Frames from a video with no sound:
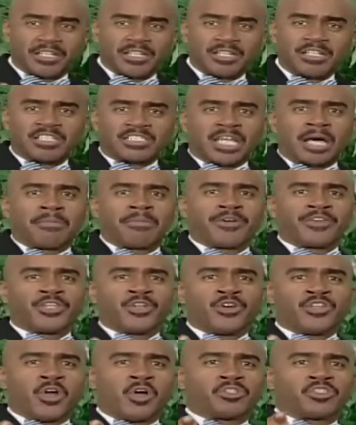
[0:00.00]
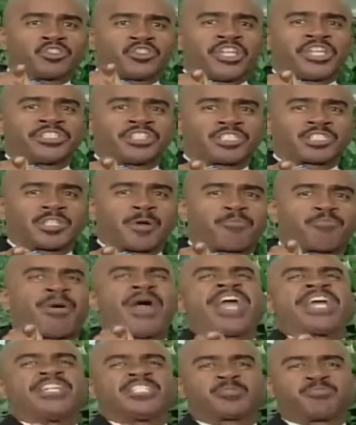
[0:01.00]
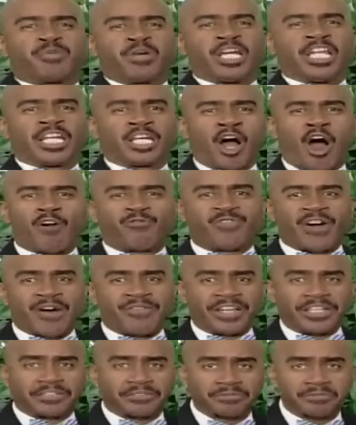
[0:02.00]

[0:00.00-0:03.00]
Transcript: Mm-hmm. Some of you, your Jesus, the paint is peeling off of it.